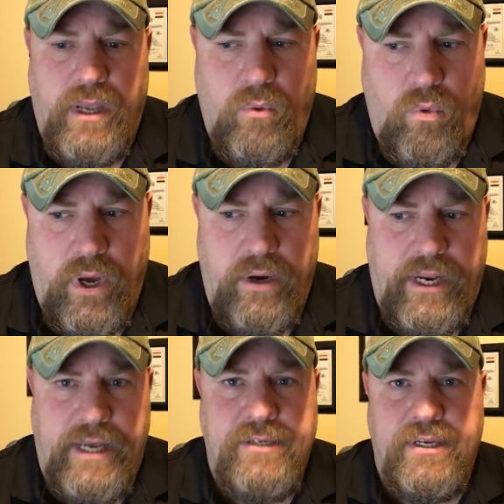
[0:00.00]
what
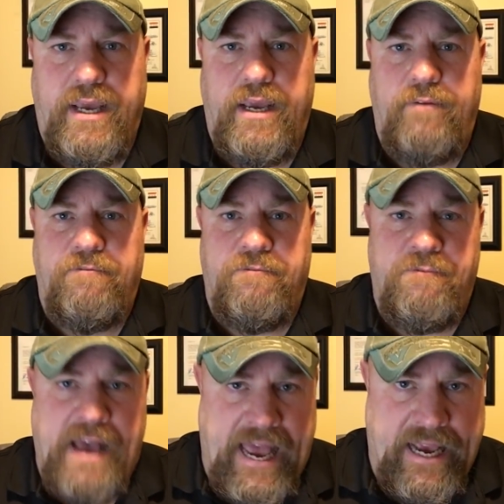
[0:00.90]
is a
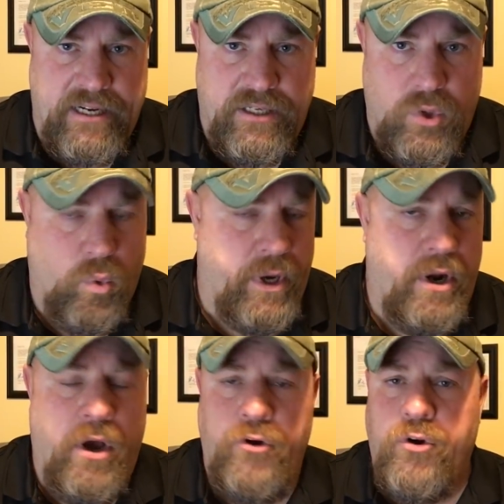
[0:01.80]
fact,
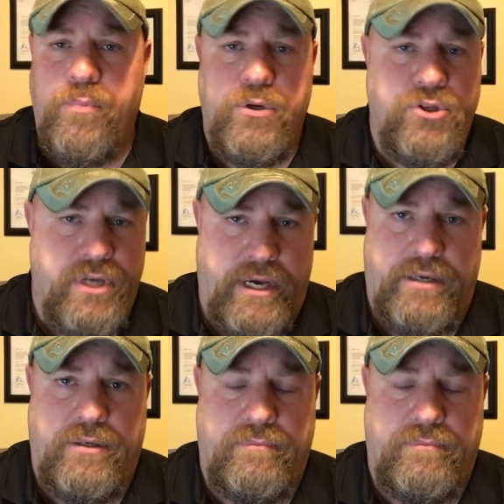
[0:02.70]
100%,